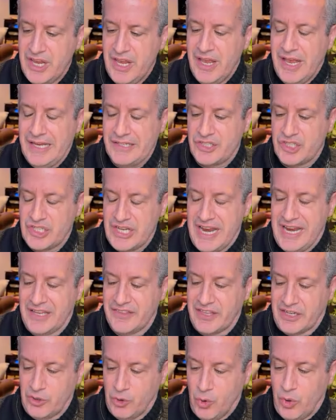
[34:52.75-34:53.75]
as saying
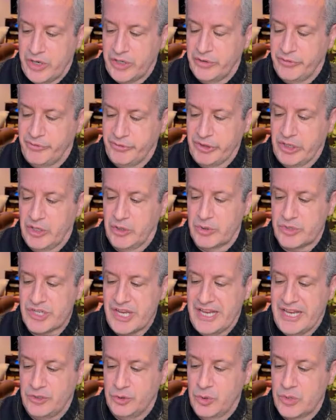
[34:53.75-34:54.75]
that oil flows
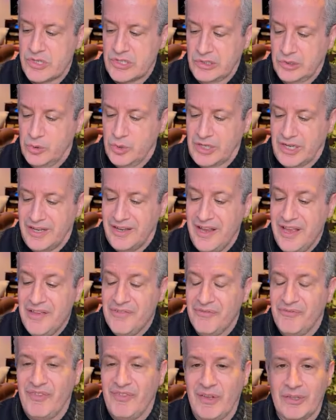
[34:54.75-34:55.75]
at Ust-Luga
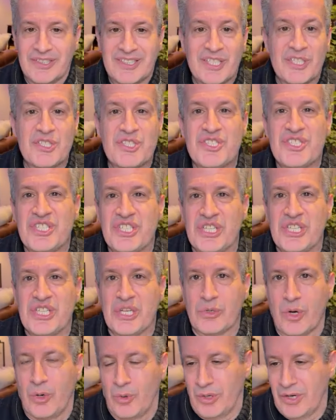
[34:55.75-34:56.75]
fell to
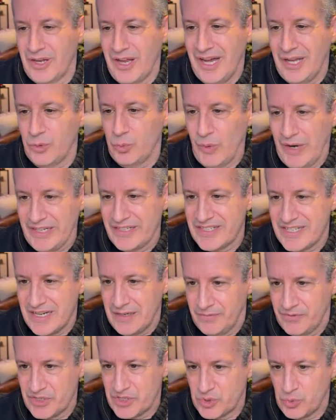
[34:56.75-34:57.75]
zero on Wednesday
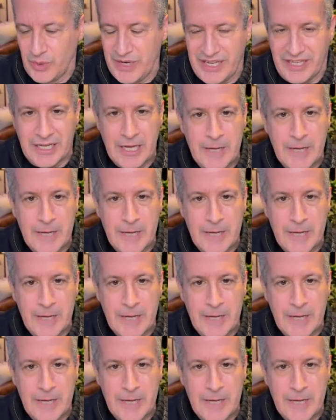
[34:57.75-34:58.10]
of this week.